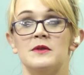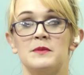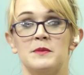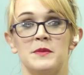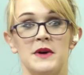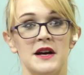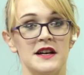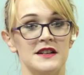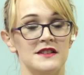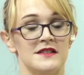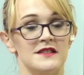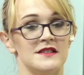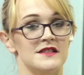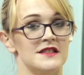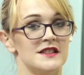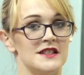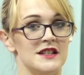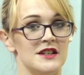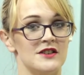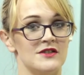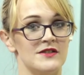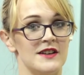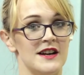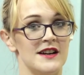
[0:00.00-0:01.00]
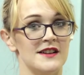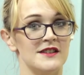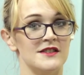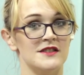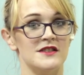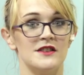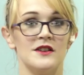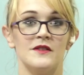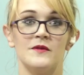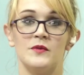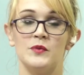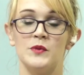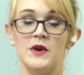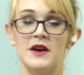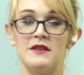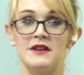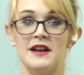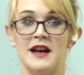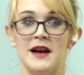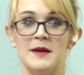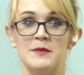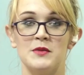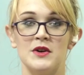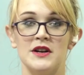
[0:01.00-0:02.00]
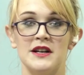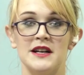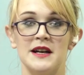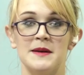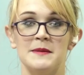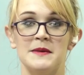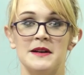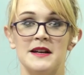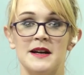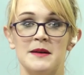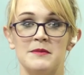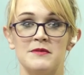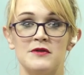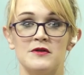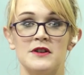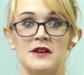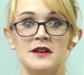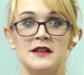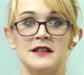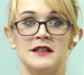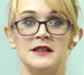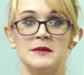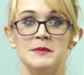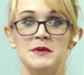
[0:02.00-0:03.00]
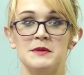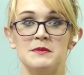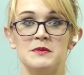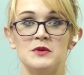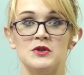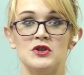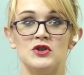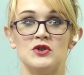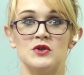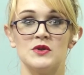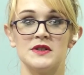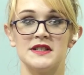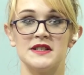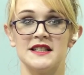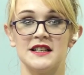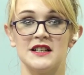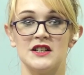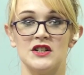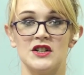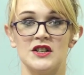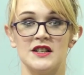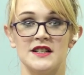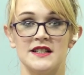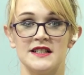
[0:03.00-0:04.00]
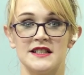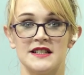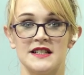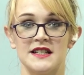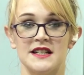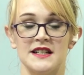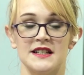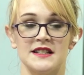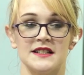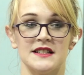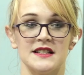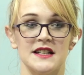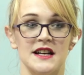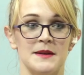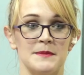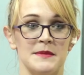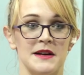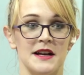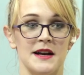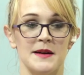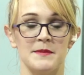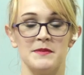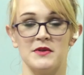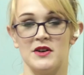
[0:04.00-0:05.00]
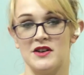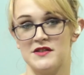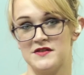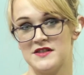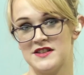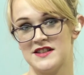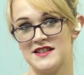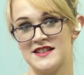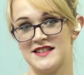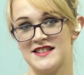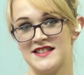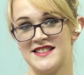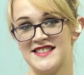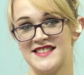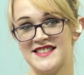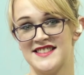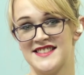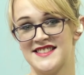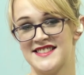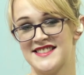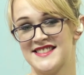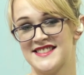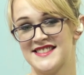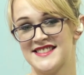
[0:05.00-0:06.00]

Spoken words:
But stick around. We have an air break coming up, a little bit more juicy content coming up after this.